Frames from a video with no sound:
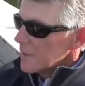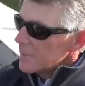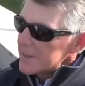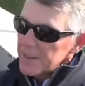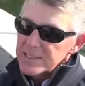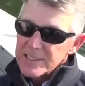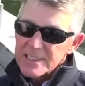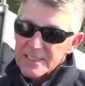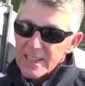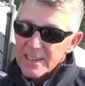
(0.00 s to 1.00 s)
because
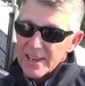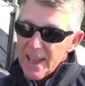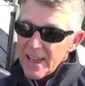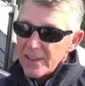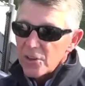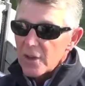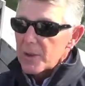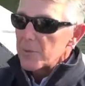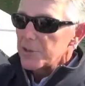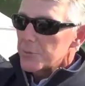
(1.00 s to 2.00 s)
it's at an angle. And
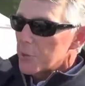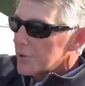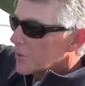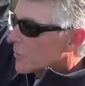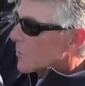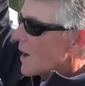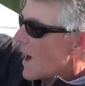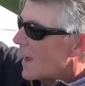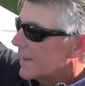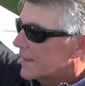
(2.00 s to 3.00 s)
when you put your
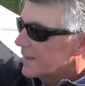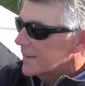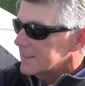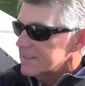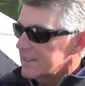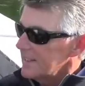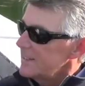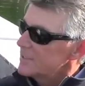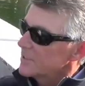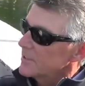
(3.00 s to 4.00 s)
rod in, it's
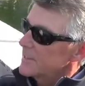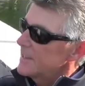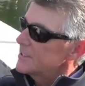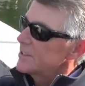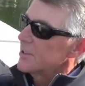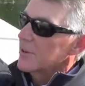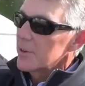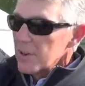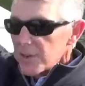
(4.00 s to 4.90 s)
easily easier